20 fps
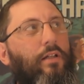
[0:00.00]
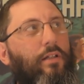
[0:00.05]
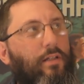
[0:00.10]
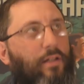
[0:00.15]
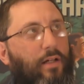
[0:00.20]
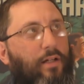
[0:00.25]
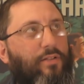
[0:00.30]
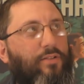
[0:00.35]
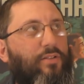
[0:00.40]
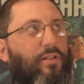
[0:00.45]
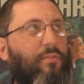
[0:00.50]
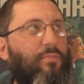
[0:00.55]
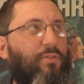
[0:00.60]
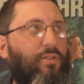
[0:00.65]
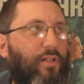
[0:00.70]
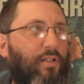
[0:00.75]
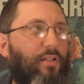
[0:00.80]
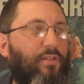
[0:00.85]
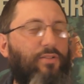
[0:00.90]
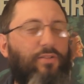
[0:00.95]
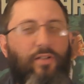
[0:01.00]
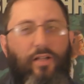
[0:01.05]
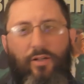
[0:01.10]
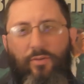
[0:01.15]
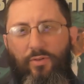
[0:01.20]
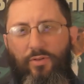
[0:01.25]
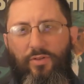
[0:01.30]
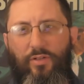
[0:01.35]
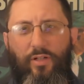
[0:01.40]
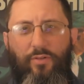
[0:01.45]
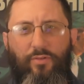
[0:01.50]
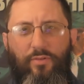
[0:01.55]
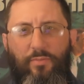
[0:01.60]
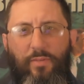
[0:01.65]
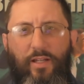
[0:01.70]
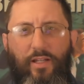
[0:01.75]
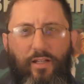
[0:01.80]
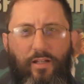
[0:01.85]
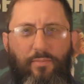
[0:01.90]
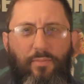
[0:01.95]
Yes, I'm jealous. I wish I was
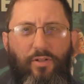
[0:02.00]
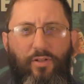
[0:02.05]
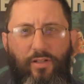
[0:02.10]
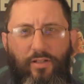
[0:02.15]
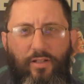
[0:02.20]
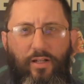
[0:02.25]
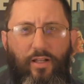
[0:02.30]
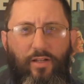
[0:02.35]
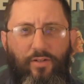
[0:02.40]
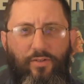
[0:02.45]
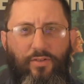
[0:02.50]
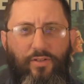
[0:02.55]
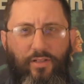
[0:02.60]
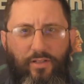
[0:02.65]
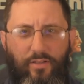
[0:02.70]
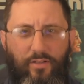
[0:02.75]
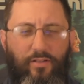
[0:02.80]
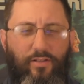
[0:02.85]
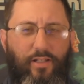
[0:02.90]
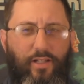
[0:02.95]
making a million dollars a year.